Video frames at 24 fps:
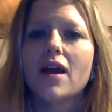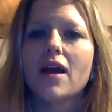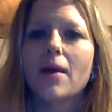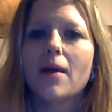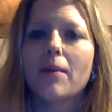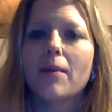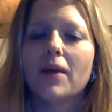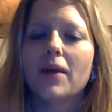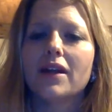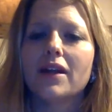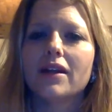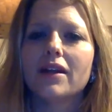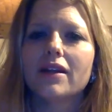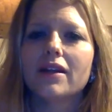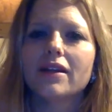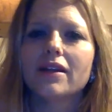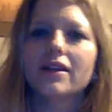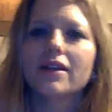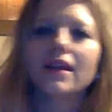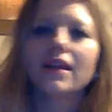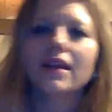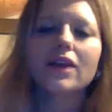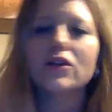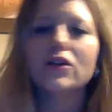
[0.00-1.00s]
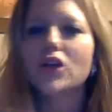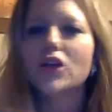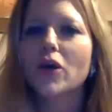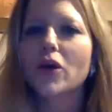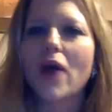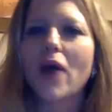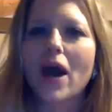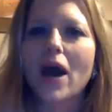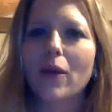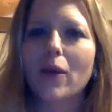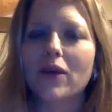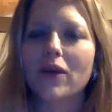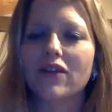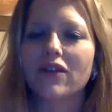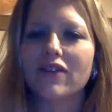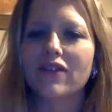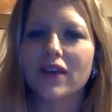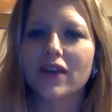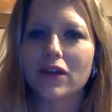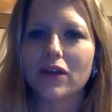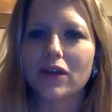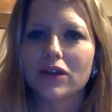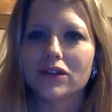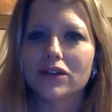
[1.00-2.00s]
but they don't know how we
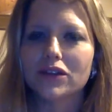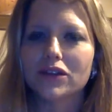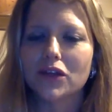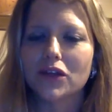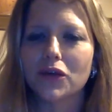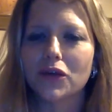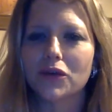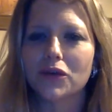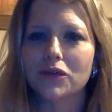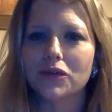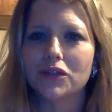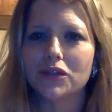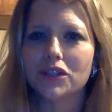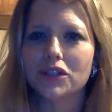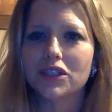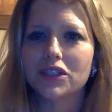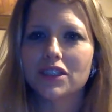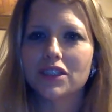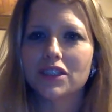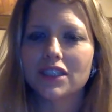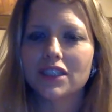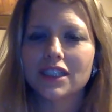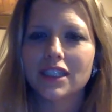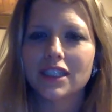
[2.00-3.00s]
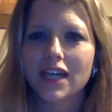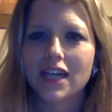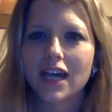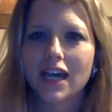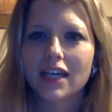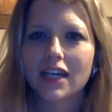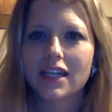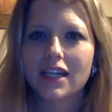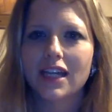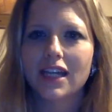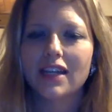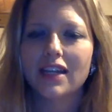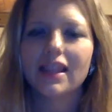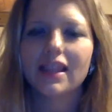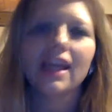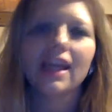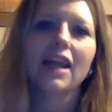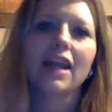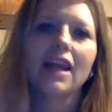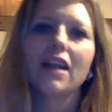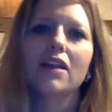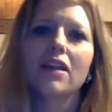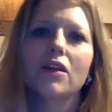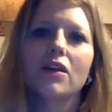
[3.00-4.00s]
feel. So you just need to kind of take that
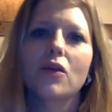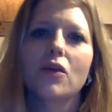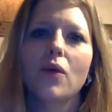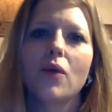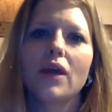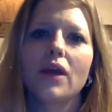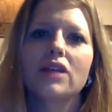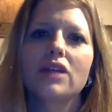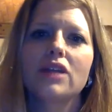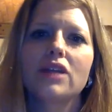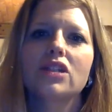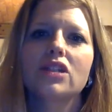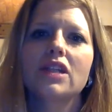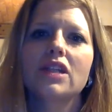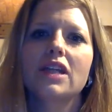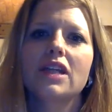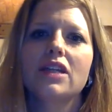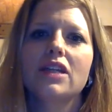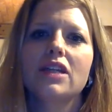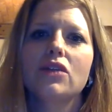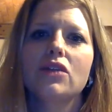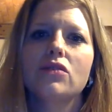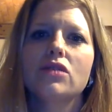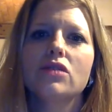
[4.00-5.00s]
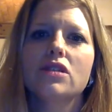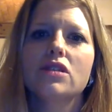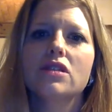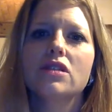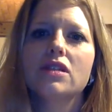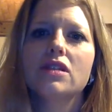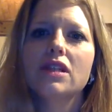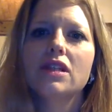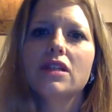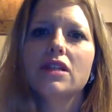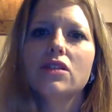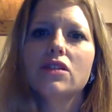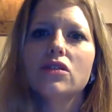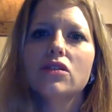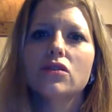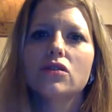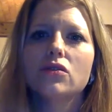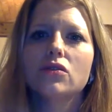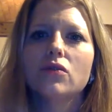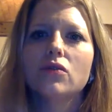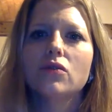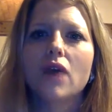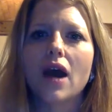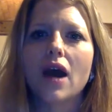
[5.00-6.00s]
out of the equation, and you just need
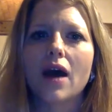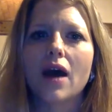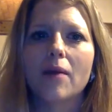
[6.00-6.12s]
to,